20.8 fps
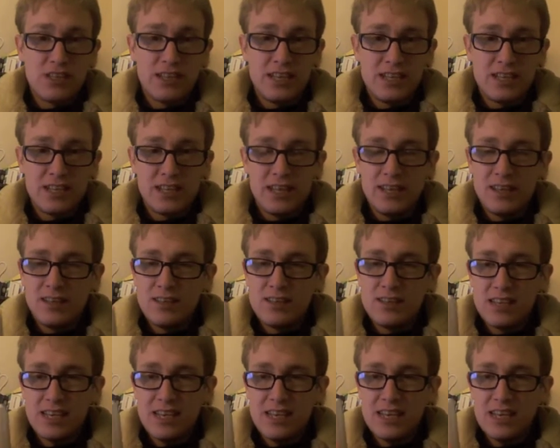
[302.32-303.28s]
easily, it's
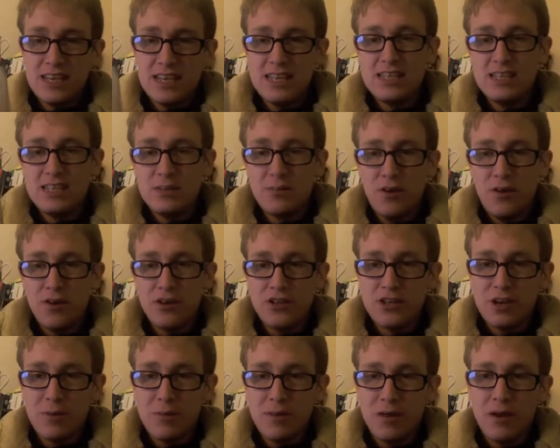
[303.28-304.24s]
easy to polish
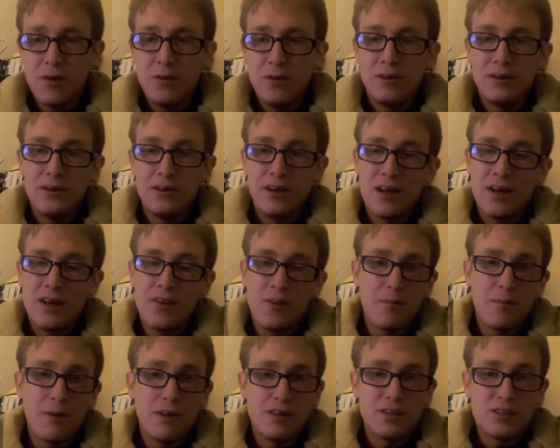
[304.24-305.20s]
up though. The
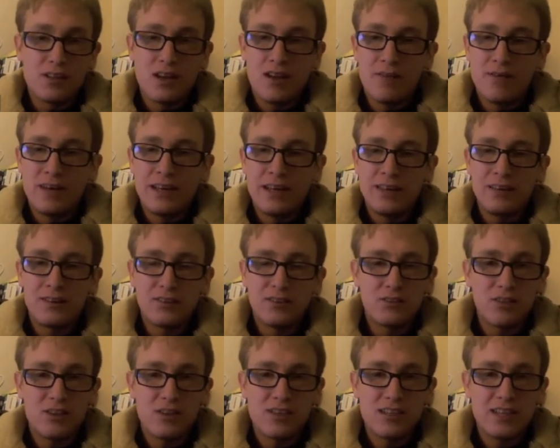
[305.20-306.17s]
button's lovely, it's
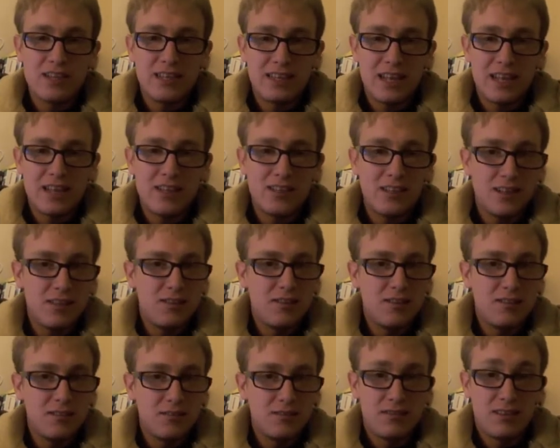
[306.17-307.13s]
nice and indented,
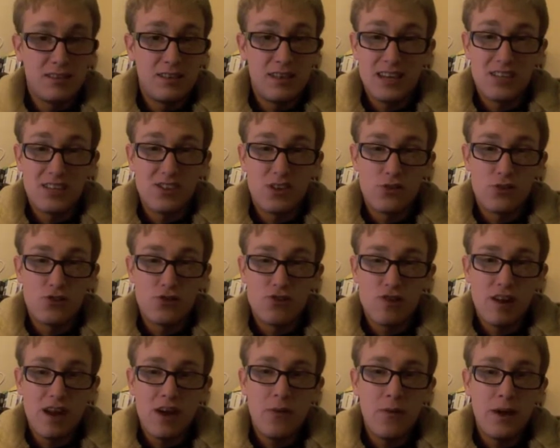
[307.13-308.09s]
kicks off
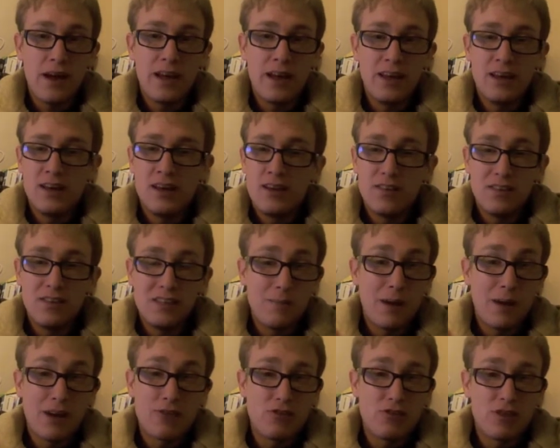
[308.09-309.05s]
straight away. These
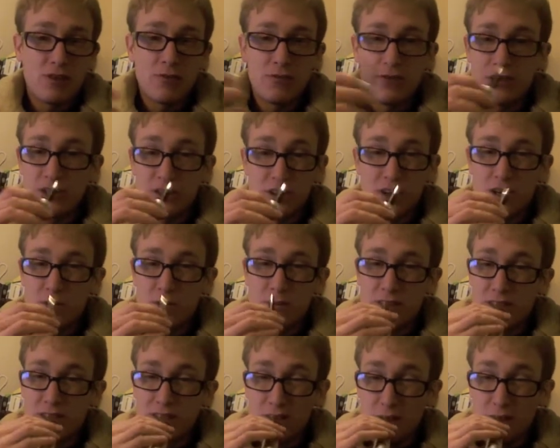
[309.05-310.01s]
batteries aren't fully charged, but they're
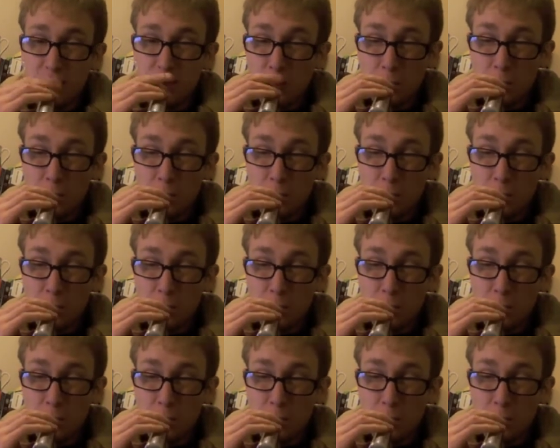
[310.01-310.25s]
still